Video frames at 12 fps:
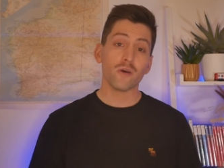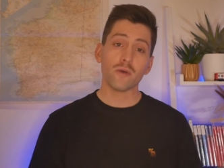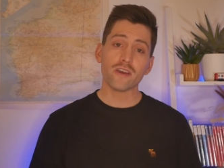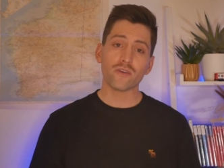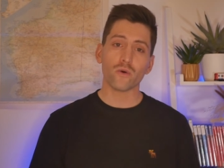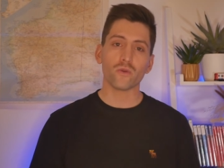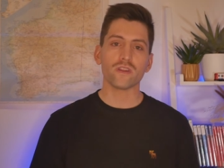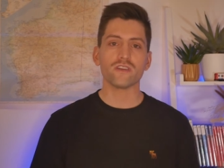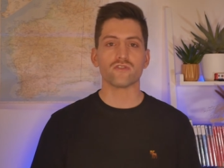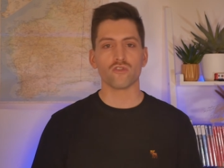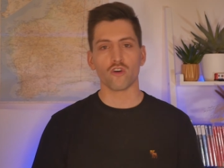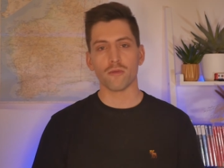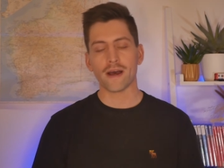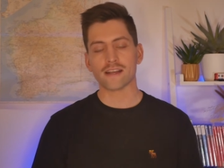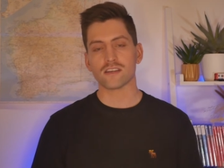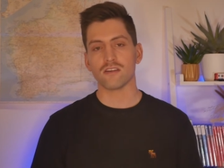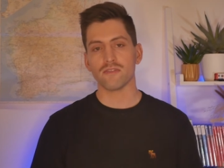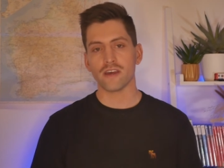with all the drawbacks
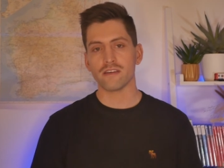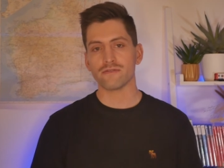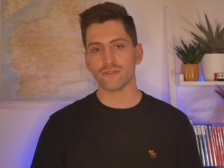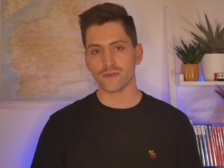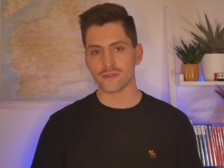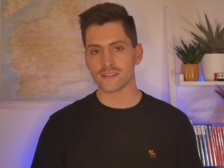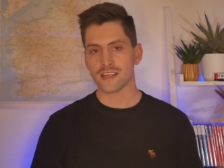of a full